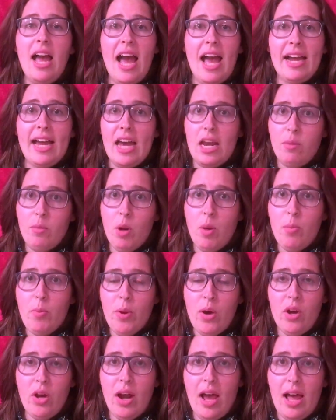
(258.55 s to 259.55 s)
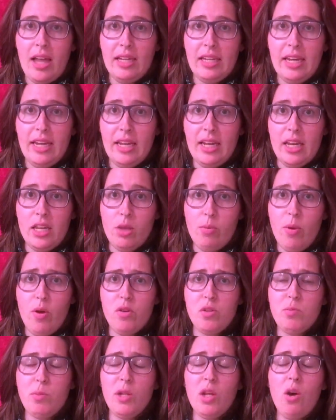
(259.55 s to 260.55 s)
Again, I'm going to put a link in the
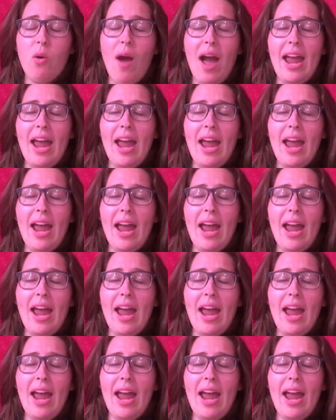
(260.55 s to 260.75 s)
post below.